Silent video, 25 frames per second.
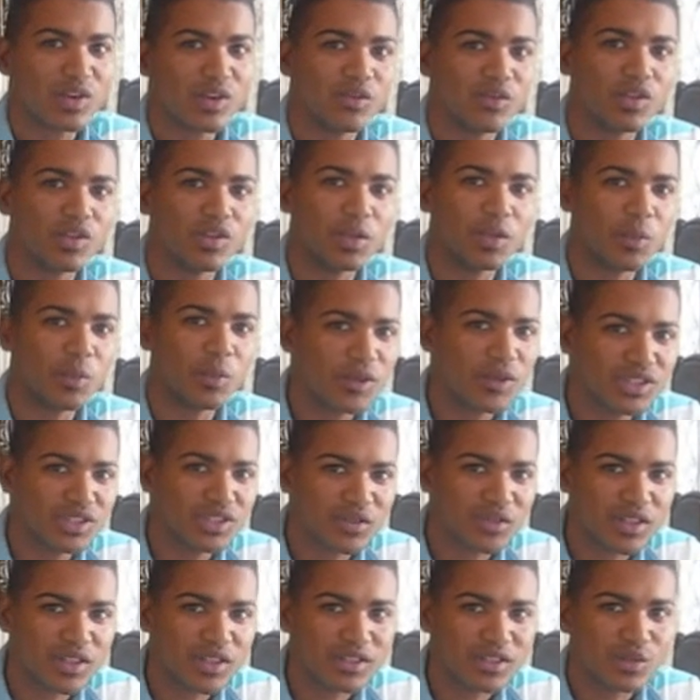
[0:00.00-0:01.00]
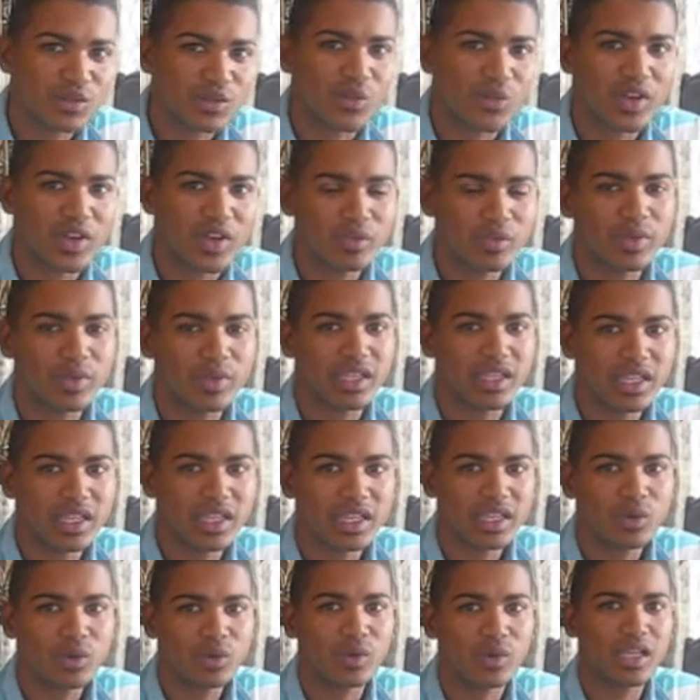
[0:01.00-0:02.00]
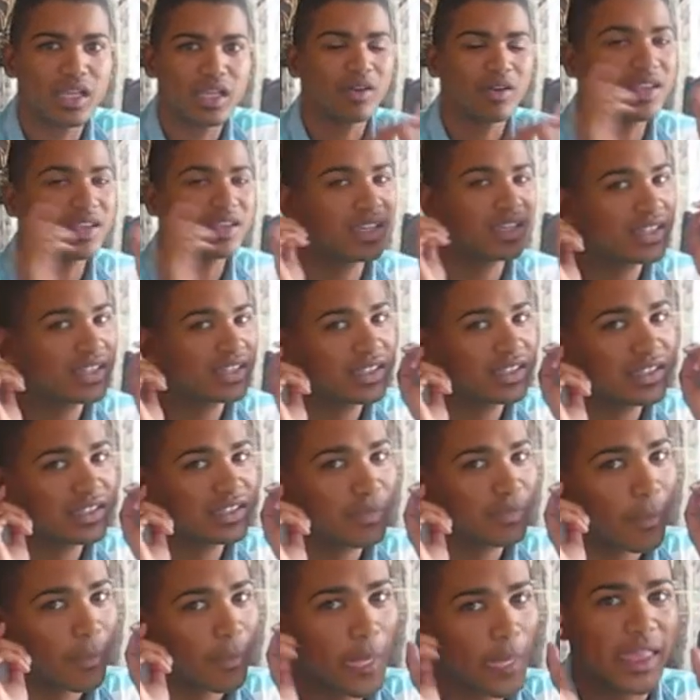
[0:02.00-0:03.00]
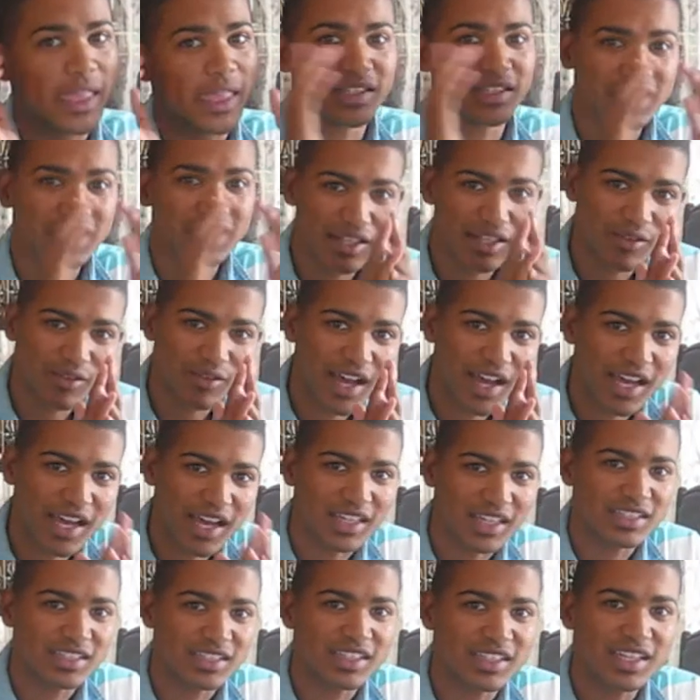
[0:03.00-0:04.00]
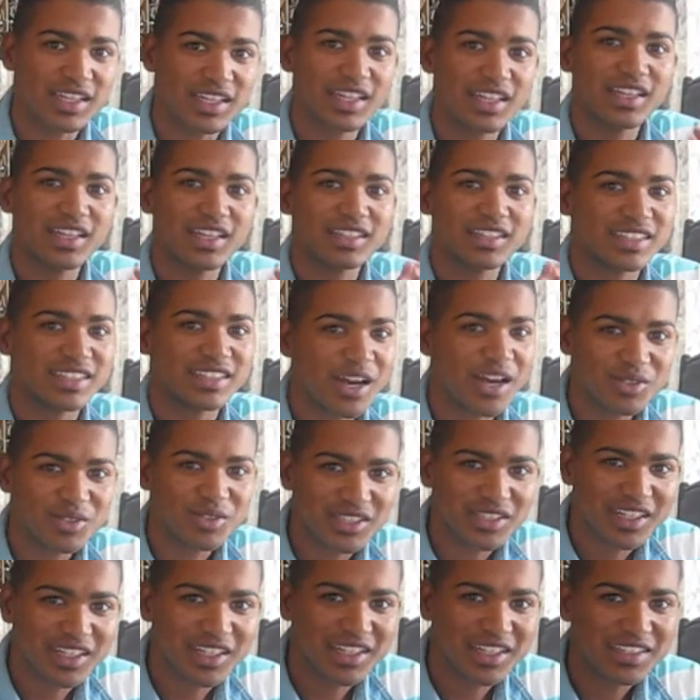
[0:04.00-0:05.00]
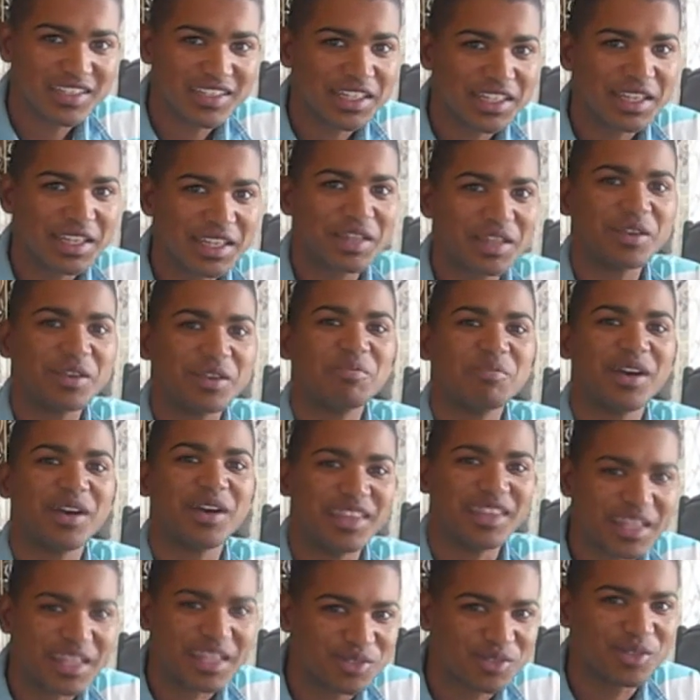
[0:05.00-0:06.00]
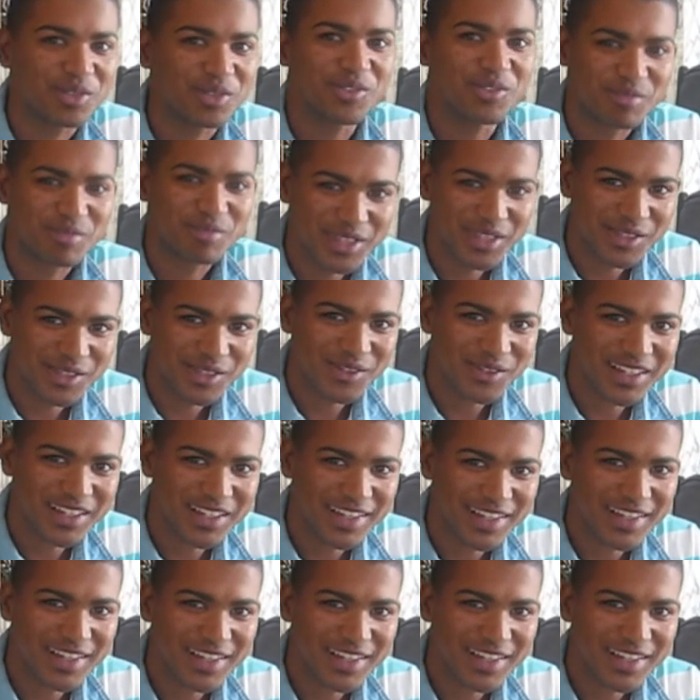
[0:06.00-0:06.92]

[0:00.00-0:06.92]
For the most of us, we have been reading with our ears instead of our eyes. Sounds crazy, but that's what we've been doing.